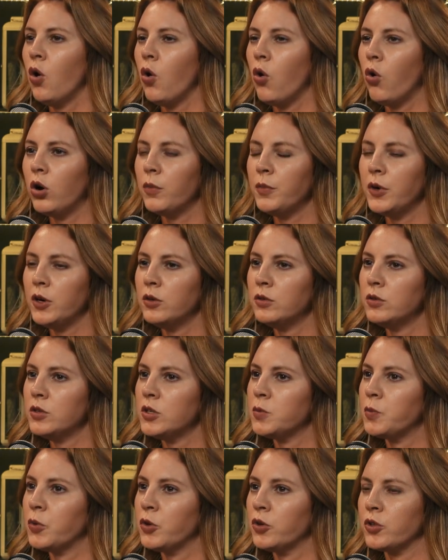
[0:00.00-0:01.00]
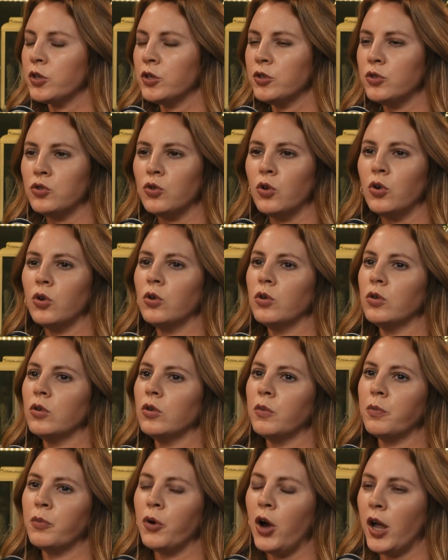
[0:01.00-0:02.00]
Hormones, birth
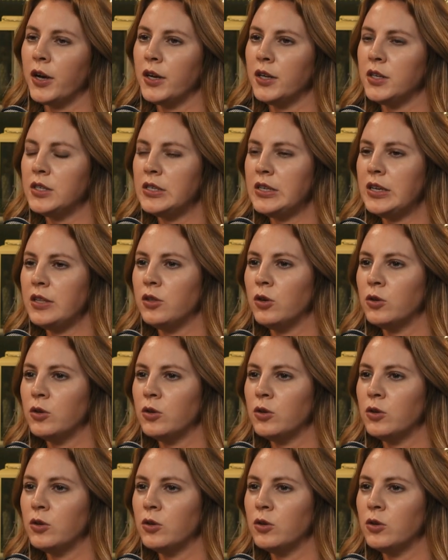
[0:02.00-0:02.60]
control, pregnancy,